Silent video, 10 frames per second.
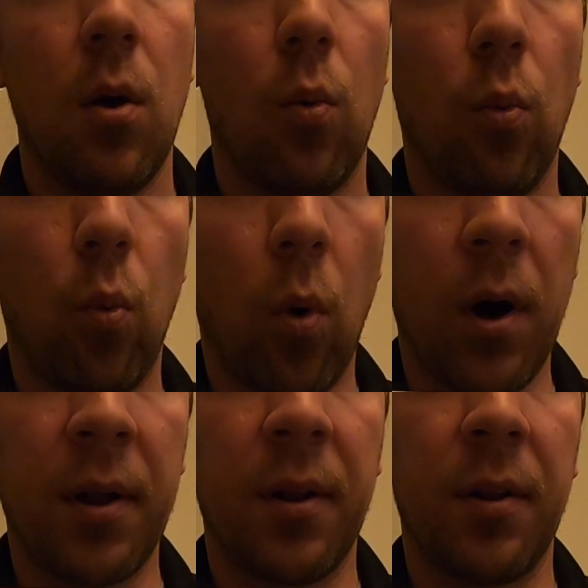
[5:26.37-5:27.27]

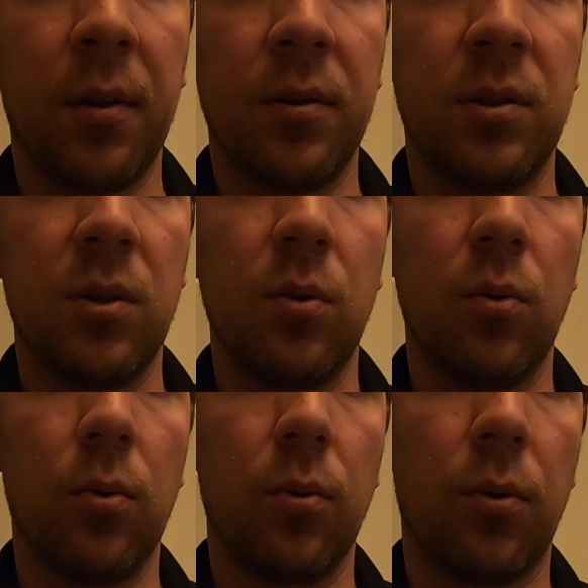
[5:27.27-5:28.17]
1,
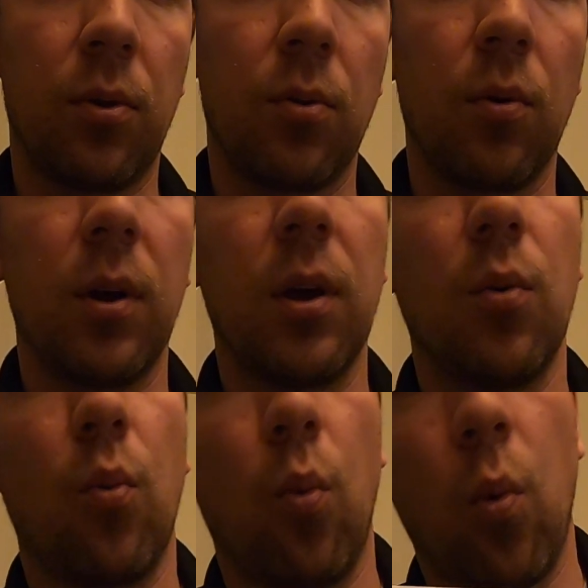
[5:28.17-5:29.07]
2, 3,
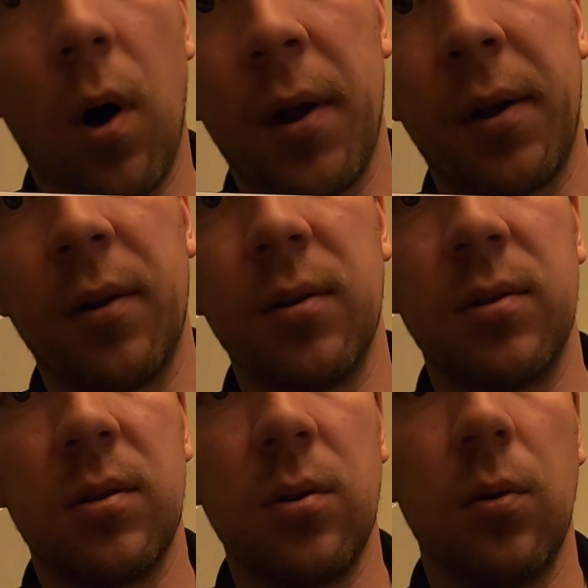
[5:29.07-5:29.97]

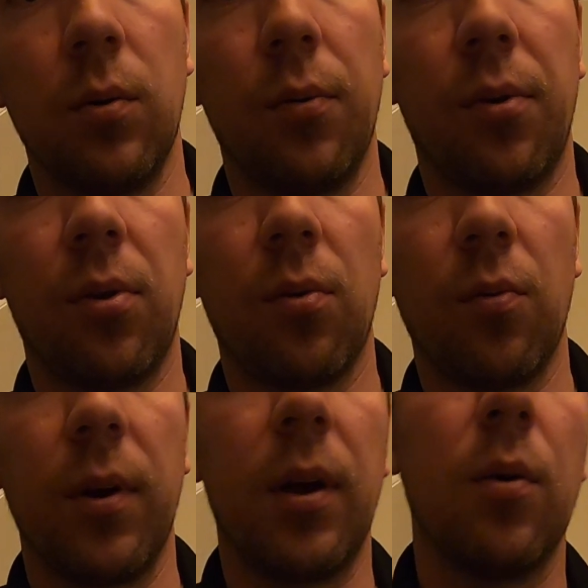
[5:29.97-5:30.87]
1, 2,
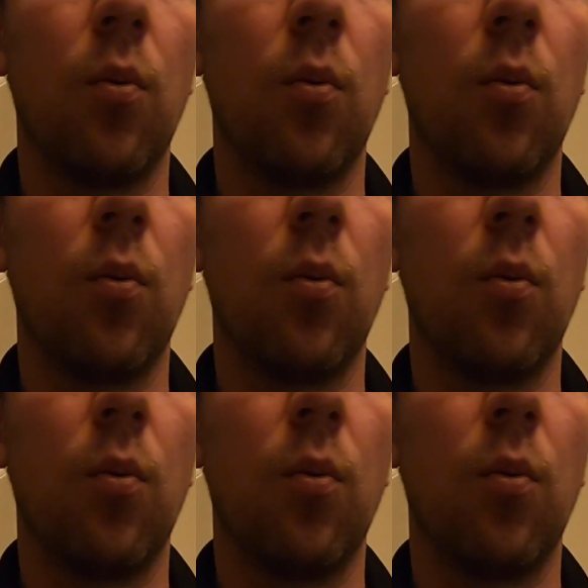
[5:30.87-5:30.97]
3,